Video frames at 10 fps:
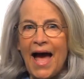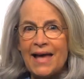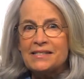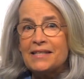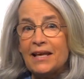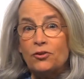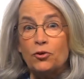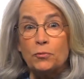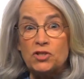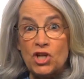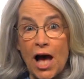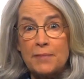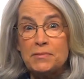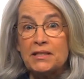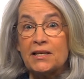As they learn
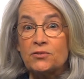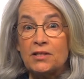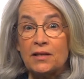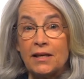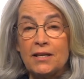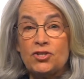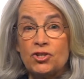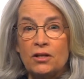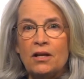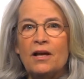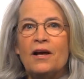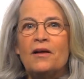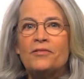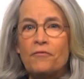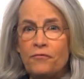job skills in the kitchen,
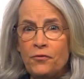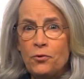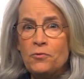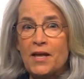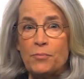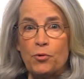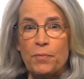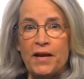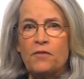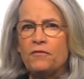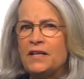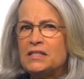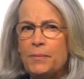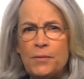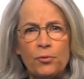the food they prepare
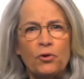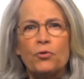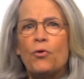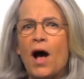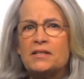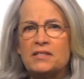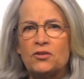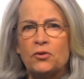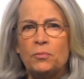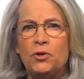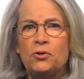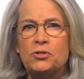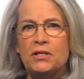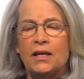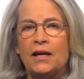feeds people across the
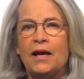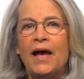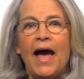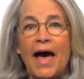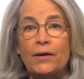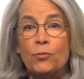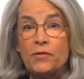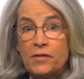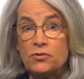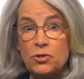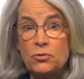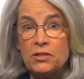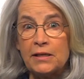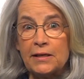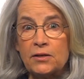community, and with their new
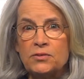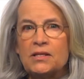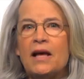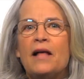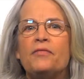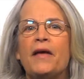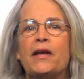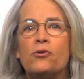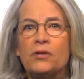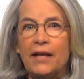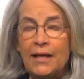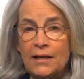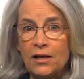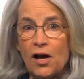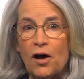skills, they earn
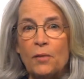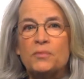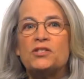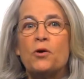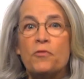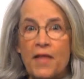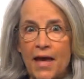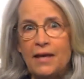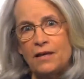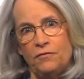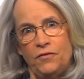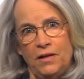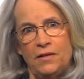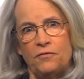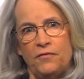income so they can
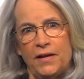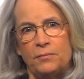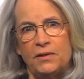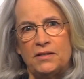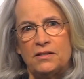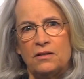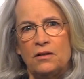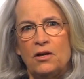feed their families.